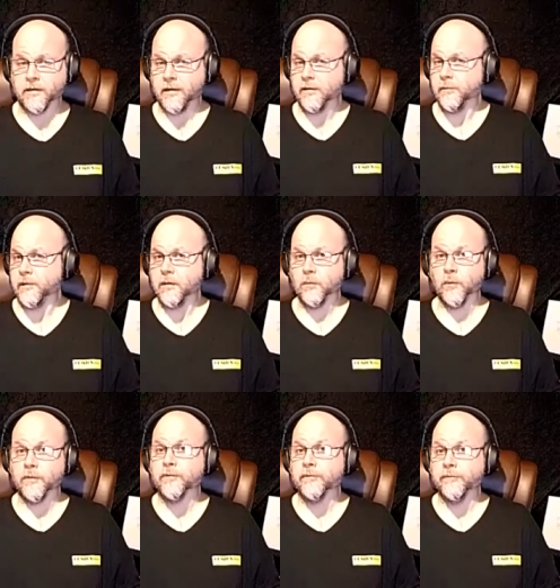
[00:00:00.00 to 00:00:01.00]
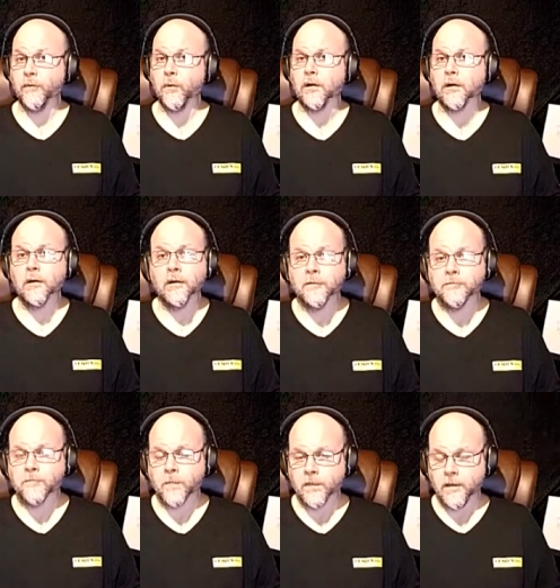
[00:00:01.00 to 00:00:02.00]
how do we get 1 through 4?
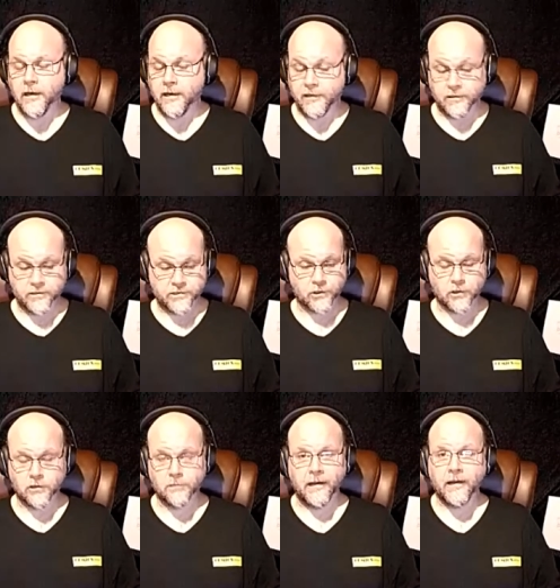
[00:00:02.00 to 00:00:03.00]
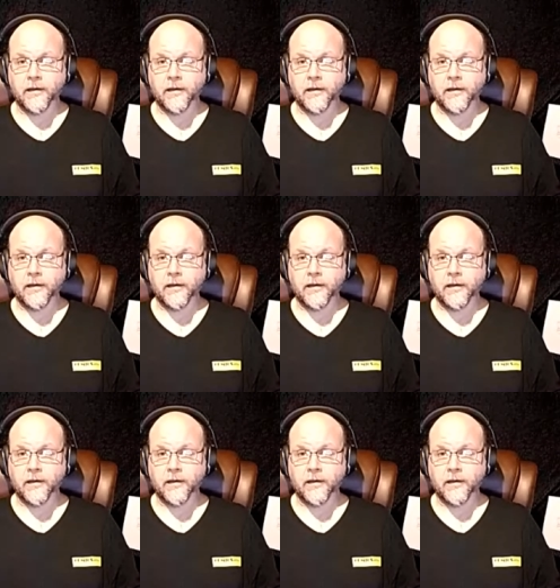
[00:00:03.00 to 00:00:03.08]
And he did a starter pack,